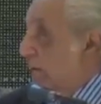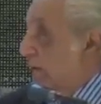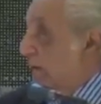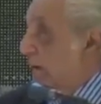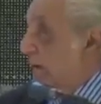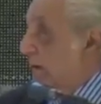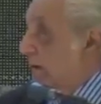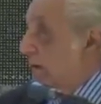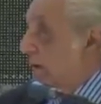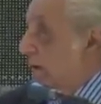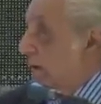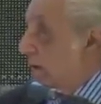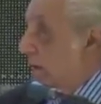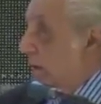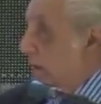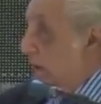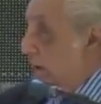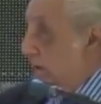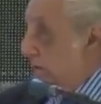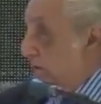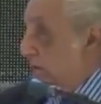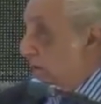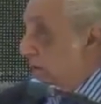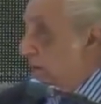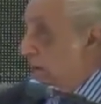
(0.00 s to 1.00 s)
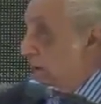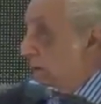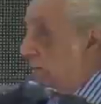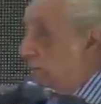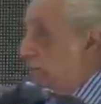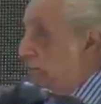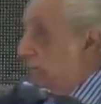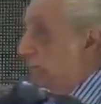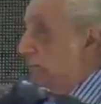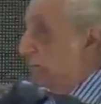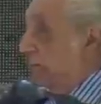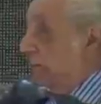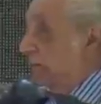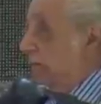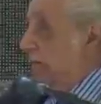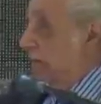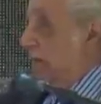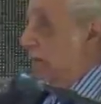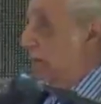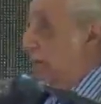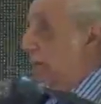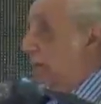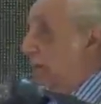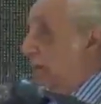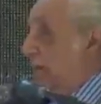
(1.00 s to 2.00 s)
Yeah. Achha. Otherwise, I'll
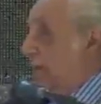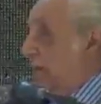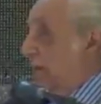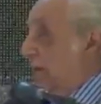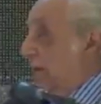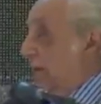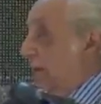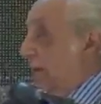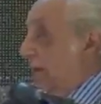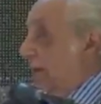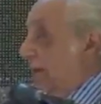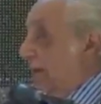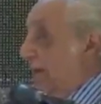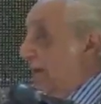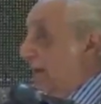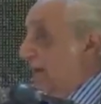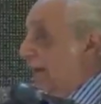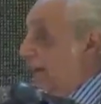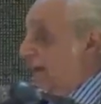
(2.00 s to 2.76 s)
forget the